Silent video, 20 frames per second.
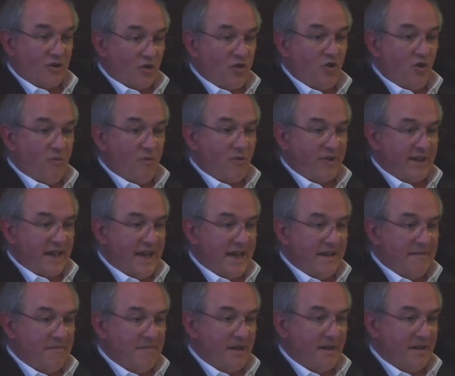global
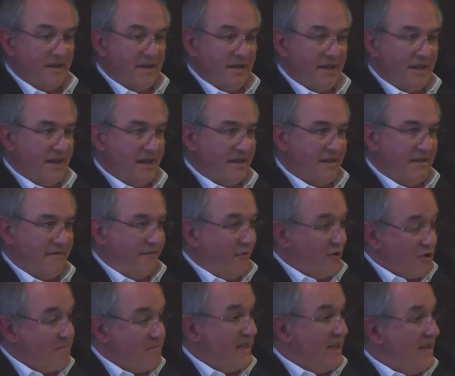game
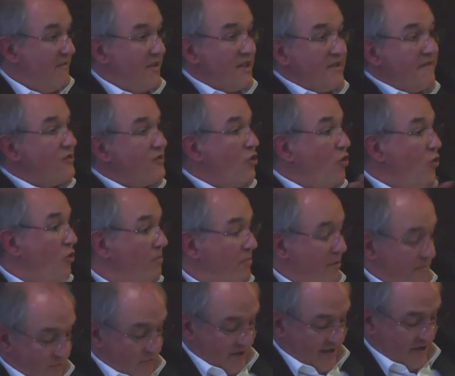for the benefit of the whole
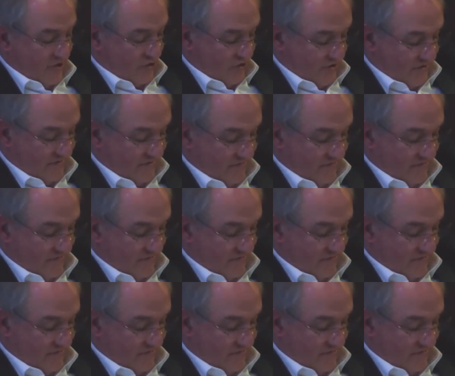population.